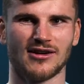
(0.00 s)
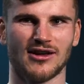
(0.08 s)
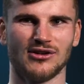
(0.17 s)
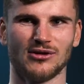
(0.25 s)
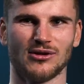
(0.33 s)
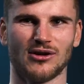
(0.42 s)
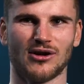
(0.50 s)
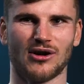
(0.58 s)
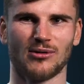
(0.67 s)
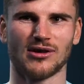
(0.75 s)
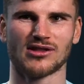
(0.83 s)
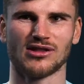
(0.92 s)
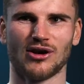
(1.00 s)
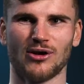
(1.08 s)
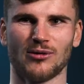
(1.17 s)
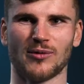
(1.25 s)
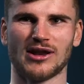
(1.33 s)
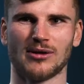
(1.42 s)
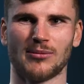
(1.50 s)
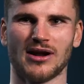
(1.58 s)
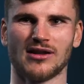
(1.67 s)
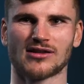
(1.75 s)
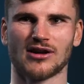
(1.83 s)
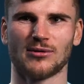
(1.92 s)
and you always know where the
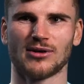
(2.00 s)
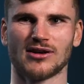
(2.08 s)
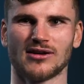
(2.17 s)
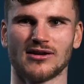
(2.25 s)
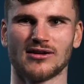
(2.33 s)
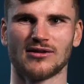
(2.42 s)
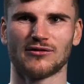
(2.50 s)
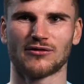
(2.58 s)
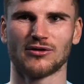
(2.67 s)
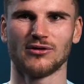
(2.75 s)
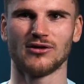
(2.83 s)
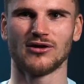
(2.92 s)
ball is coming through.